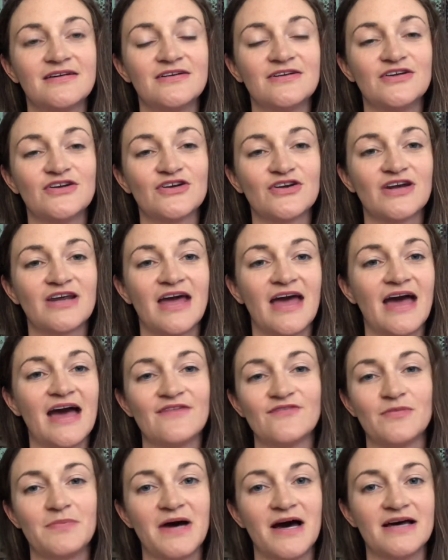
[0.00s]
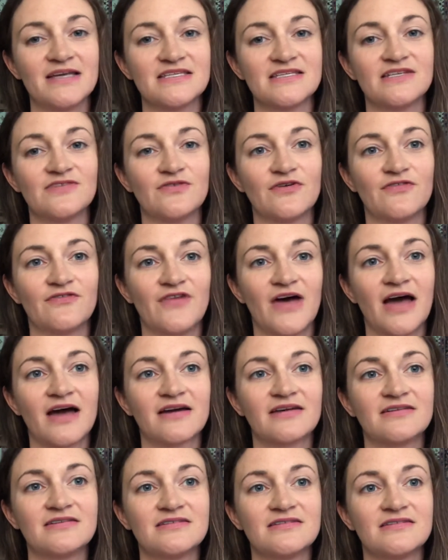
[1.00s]
you're going to have a positive
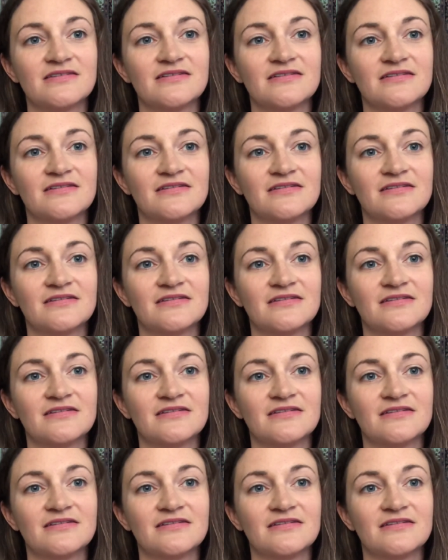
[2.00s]
effect,